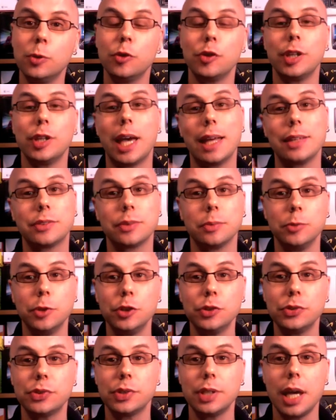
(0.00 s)
We had some
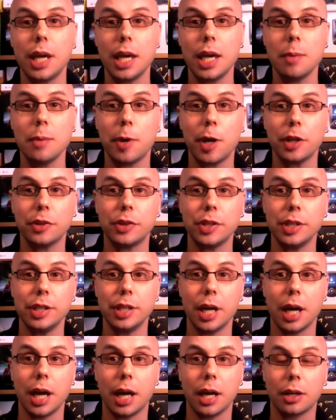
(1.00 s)
news today about the
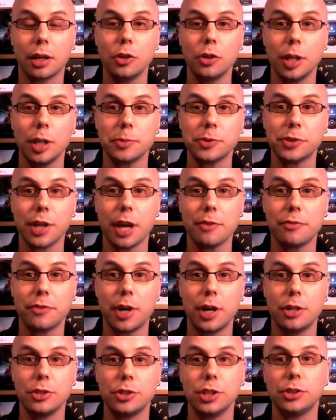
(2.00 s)
codename
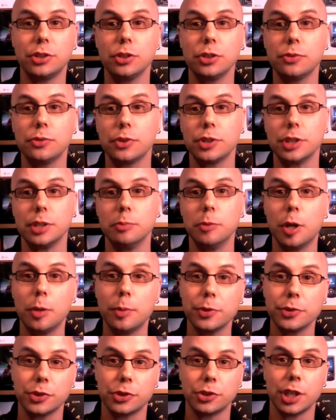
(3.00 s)
Sapphire G2 for
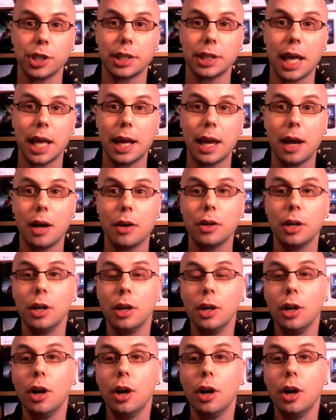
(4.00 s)
T-Mobile, so check that out.